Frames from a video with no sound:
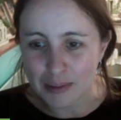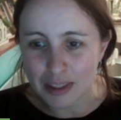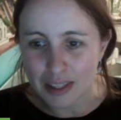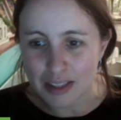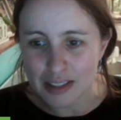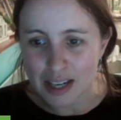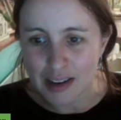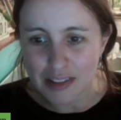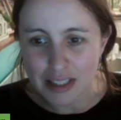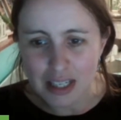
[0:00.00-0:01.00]
with these
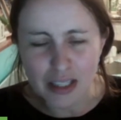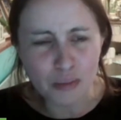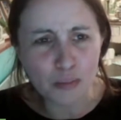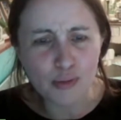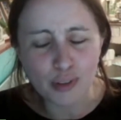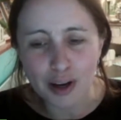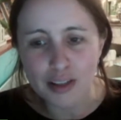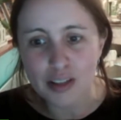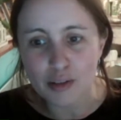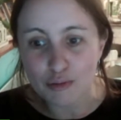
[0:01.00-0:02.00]
charities,
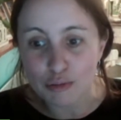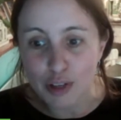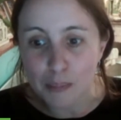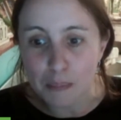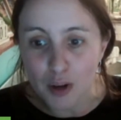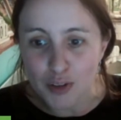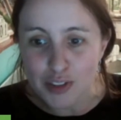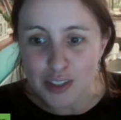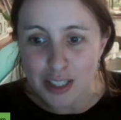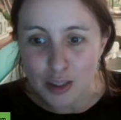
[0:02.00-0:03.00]
providing free
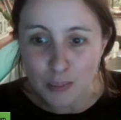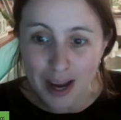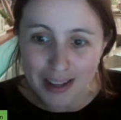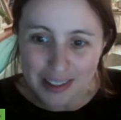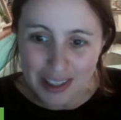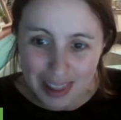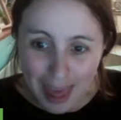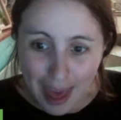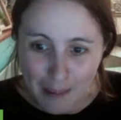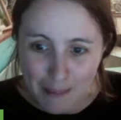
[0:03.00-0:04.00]
postage back to
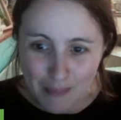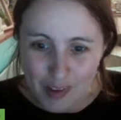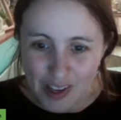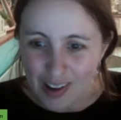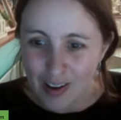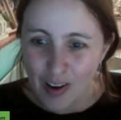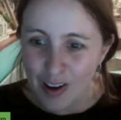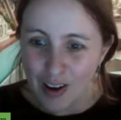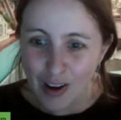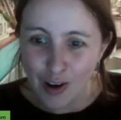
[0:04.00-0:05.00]
them
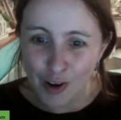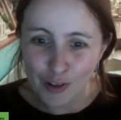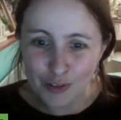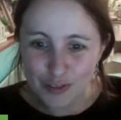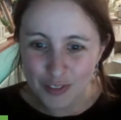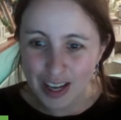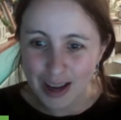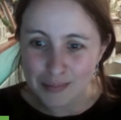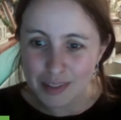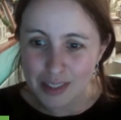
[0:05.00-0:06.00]
of
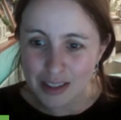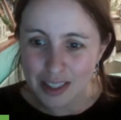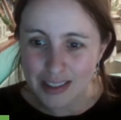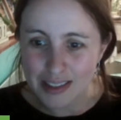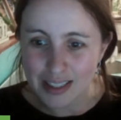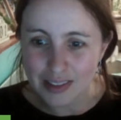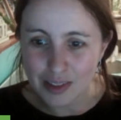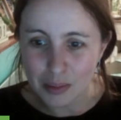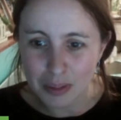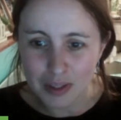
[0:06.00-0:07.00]
so these things
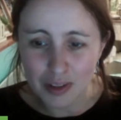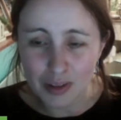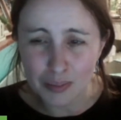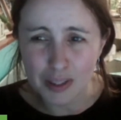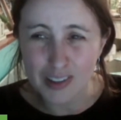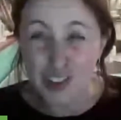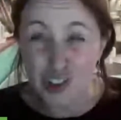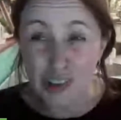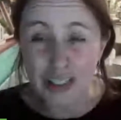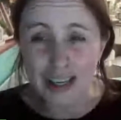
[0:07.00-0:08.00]
could be used, because
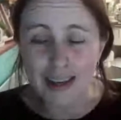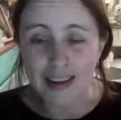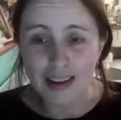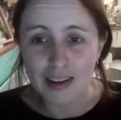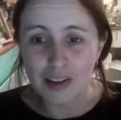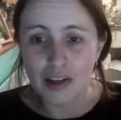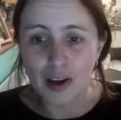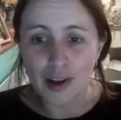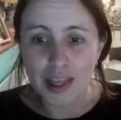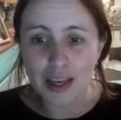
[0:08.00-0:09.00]
surely
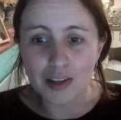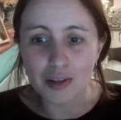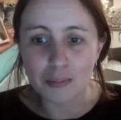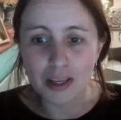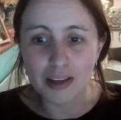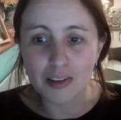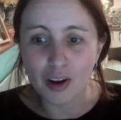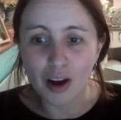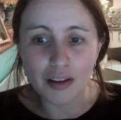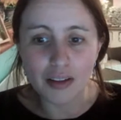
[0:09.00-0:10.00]
they could be
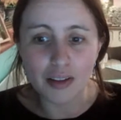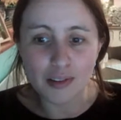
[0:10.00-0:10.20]
not only